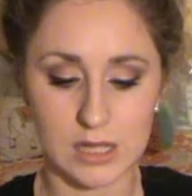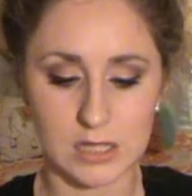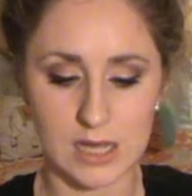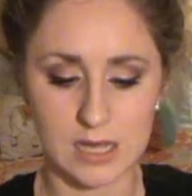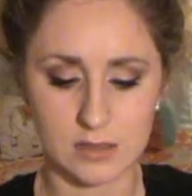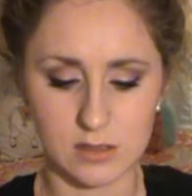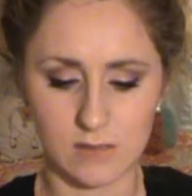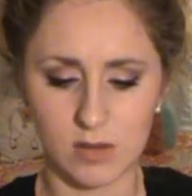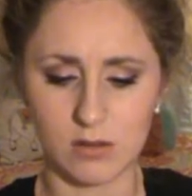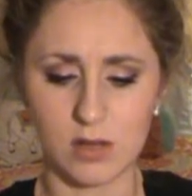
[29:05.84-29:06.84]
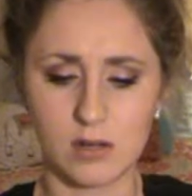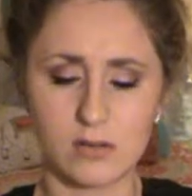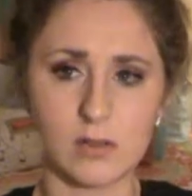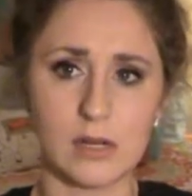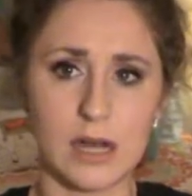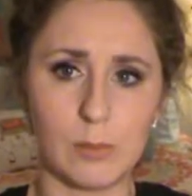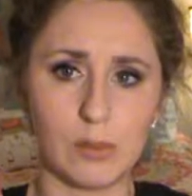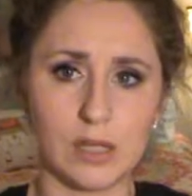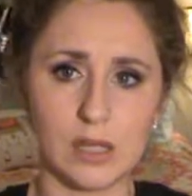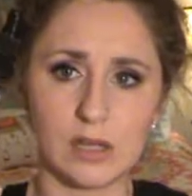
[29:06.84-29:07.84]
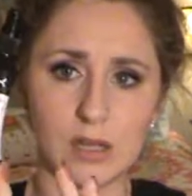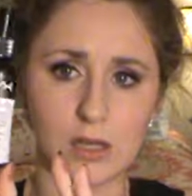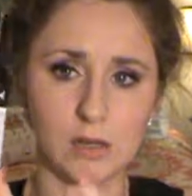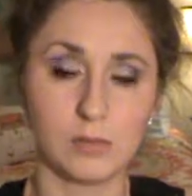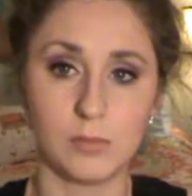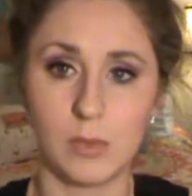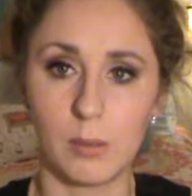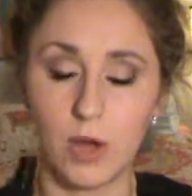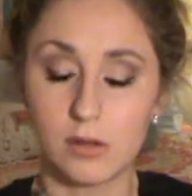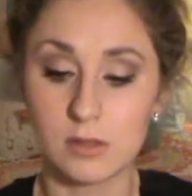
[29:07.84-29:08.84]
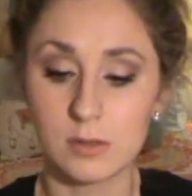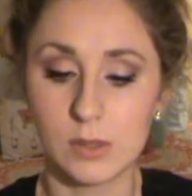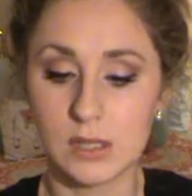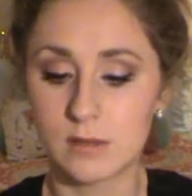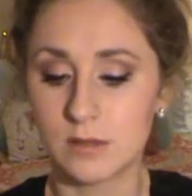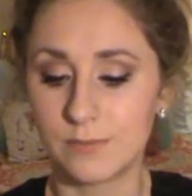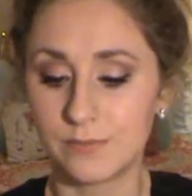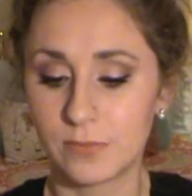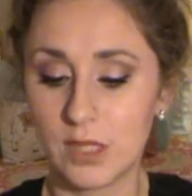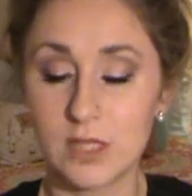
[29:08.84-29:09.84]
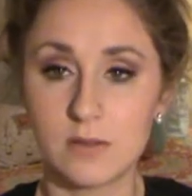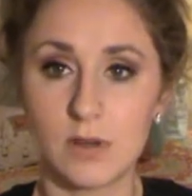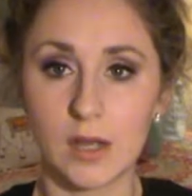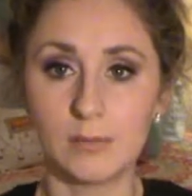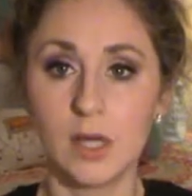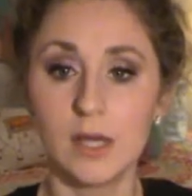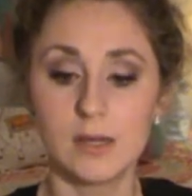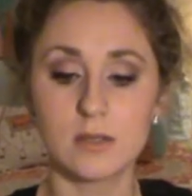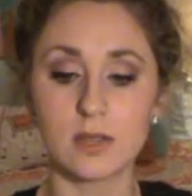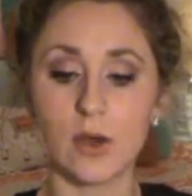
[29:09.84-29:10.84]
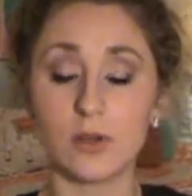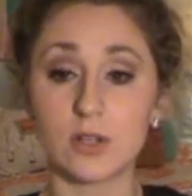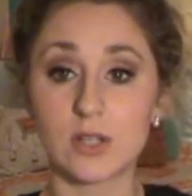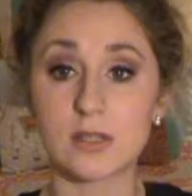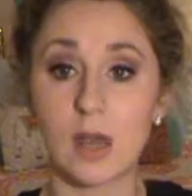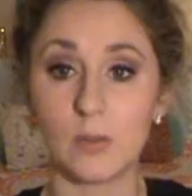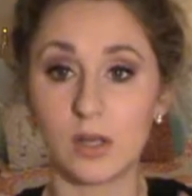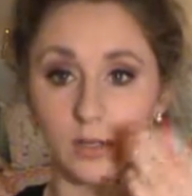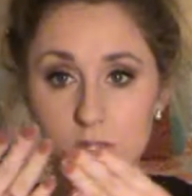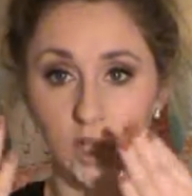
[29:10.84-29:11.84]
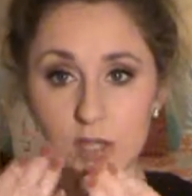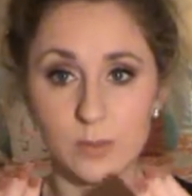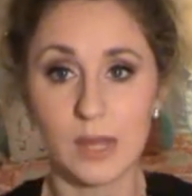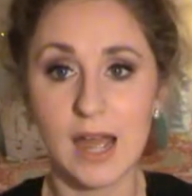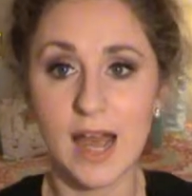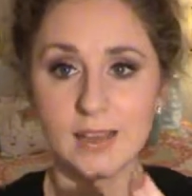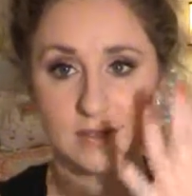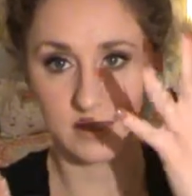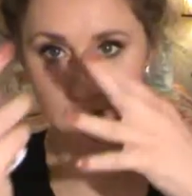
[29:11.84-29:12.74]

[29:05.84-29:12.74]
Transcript: does leave you, I don't know what happened, my bottle's a mess. It's fine. So I'm going to close my eyes and